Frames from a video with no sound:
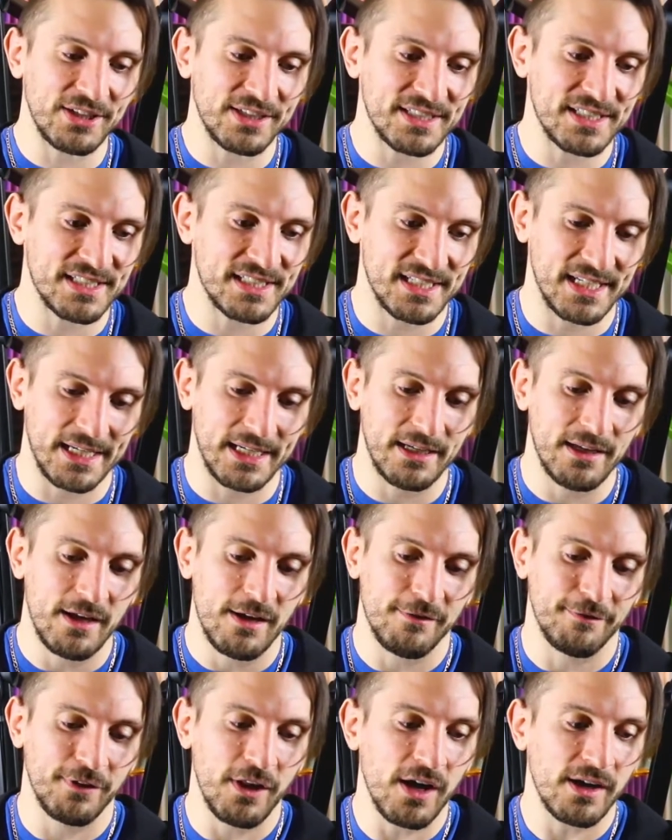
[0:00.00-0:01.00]
you can see,
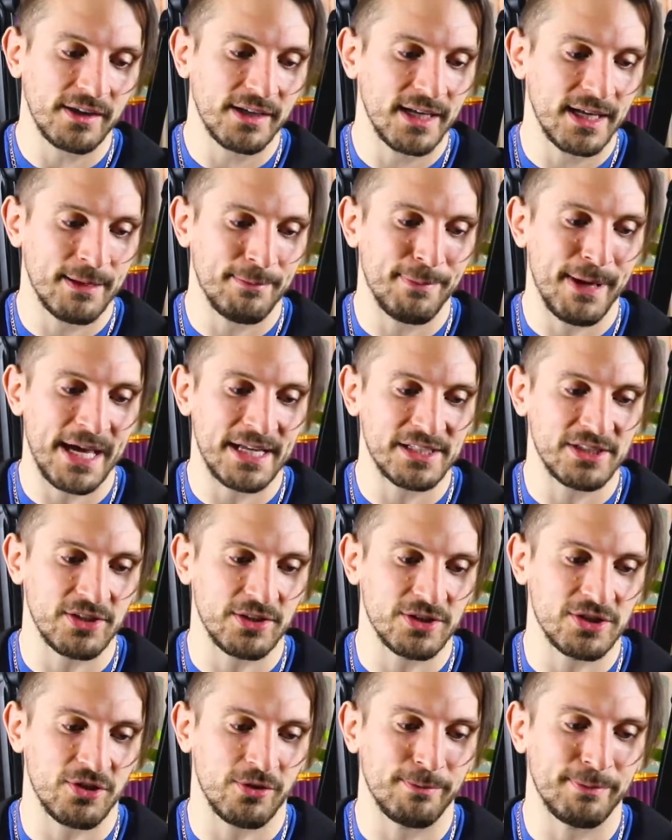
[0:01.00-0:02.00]
flocka and bath
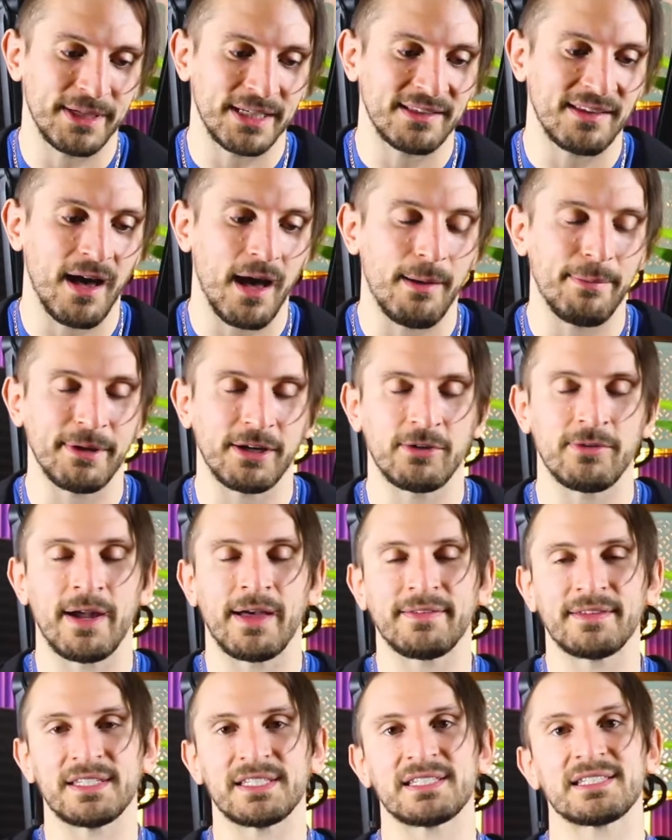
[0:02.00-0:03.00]
salts are a big topic
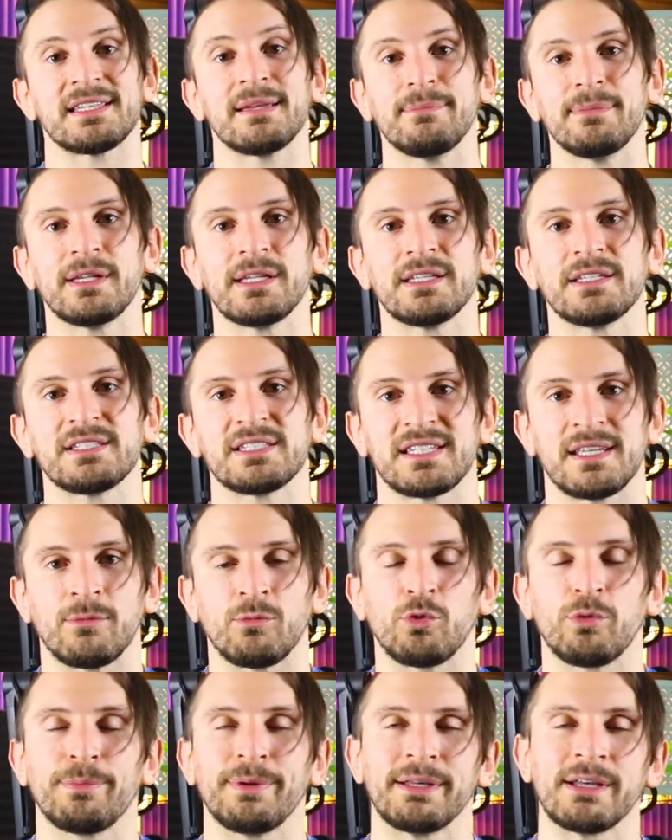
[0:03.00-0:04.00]
around these stimulants,
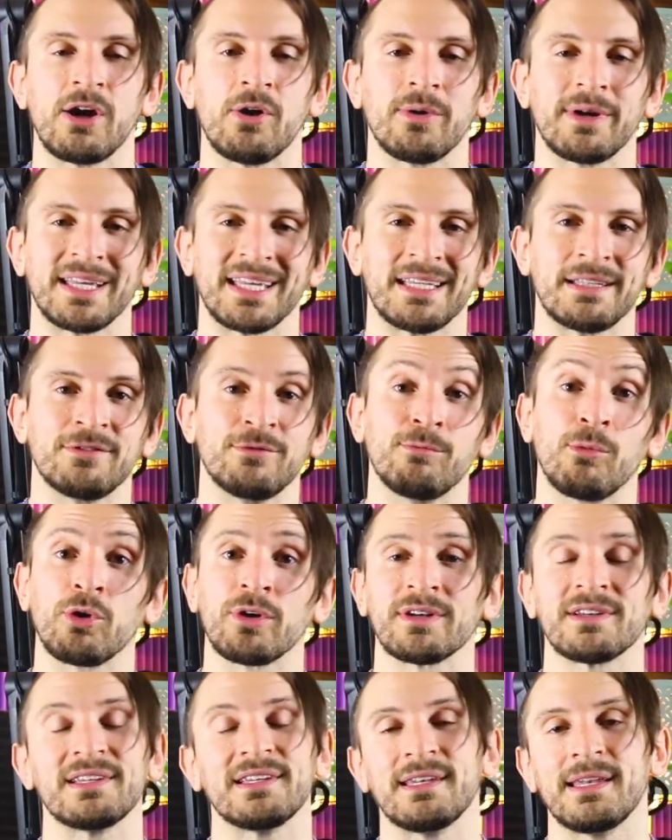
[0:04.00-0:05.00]
and we'll be going
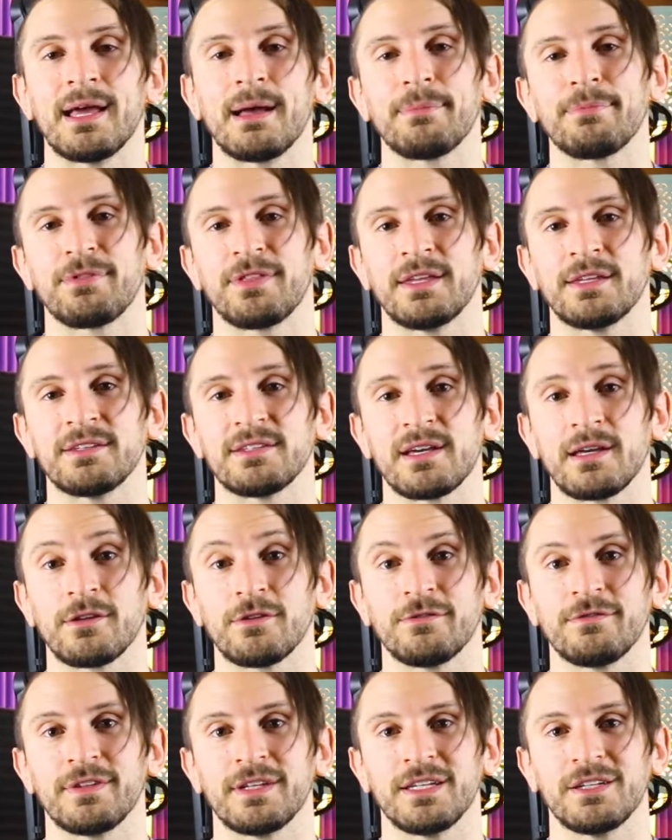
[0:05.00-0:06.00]
more into depth into
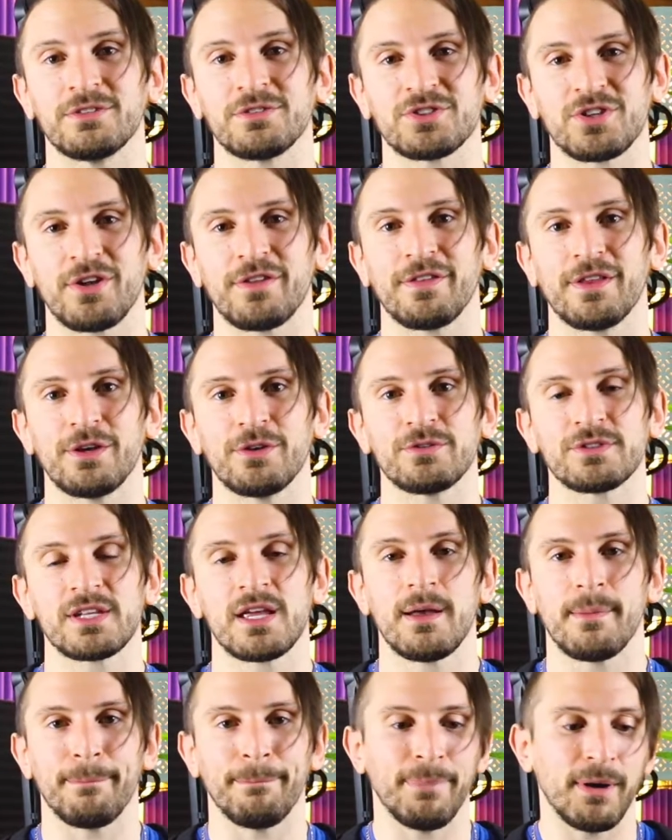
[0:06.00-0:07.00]
other videos on those.
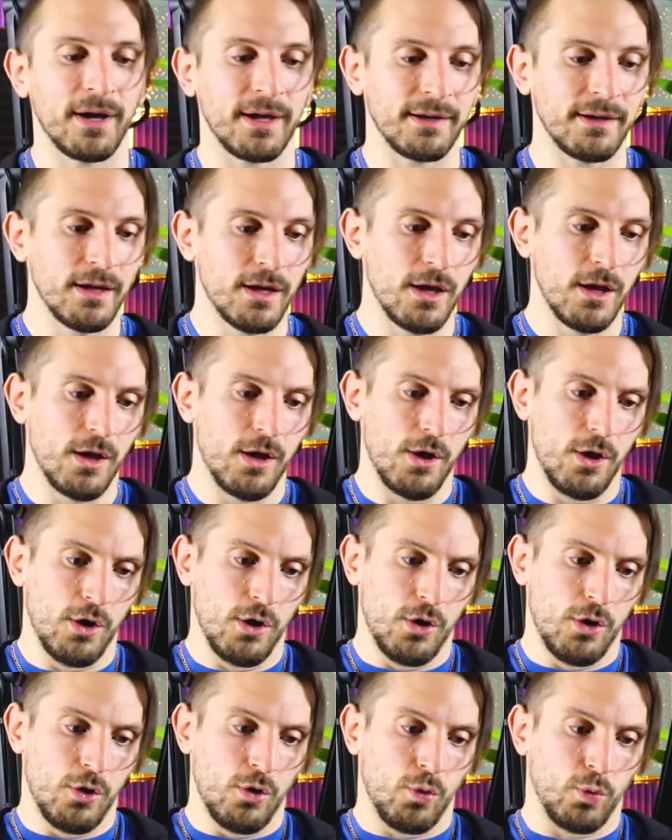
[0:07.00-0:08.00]
But
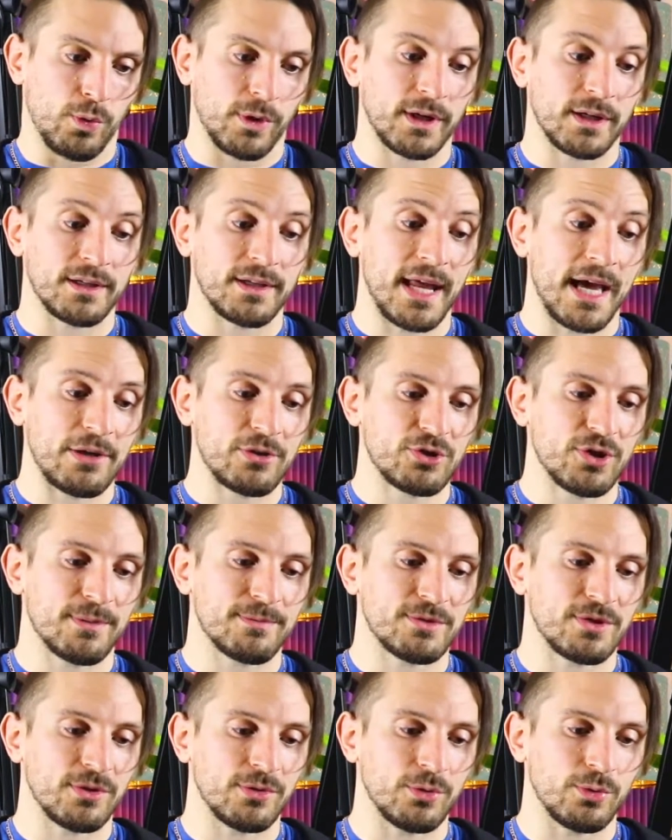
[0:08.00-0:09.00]
we're going to now
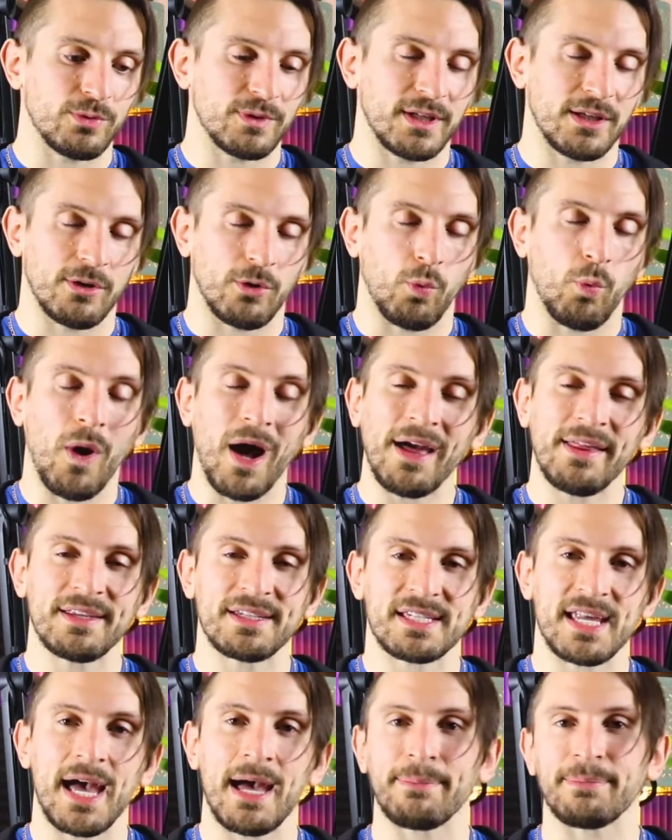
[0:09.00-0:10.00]
jump to, why
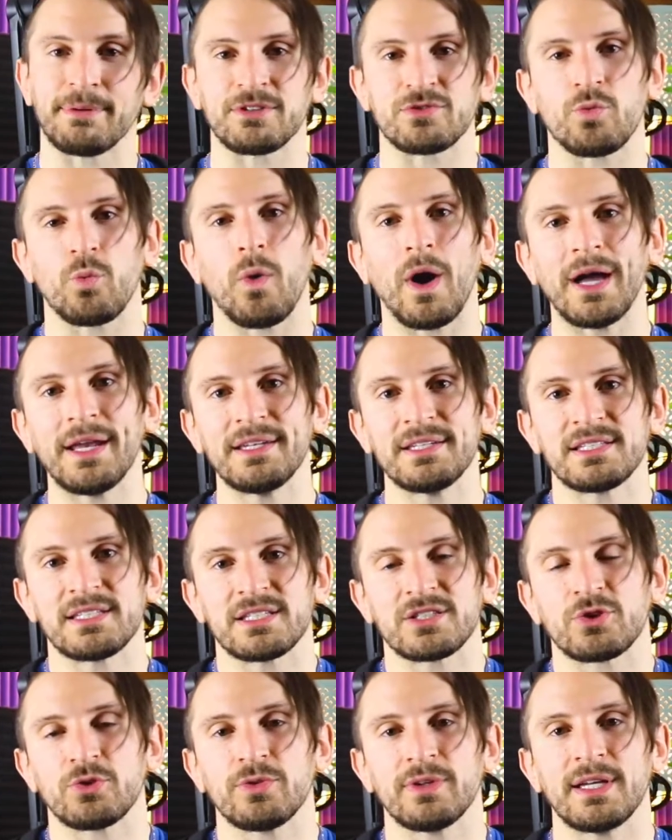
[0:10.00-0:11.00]
this happens. Why does
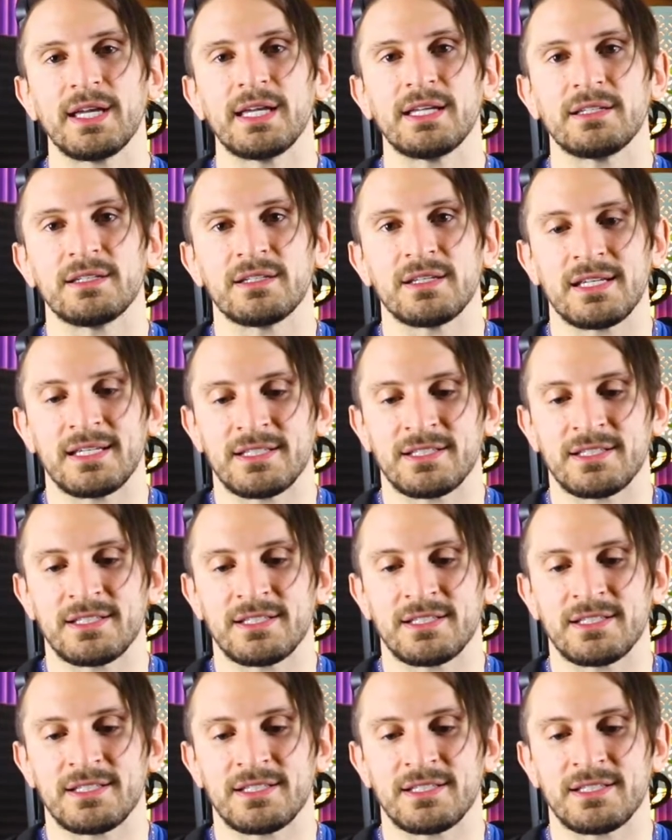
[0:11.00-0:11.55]
this create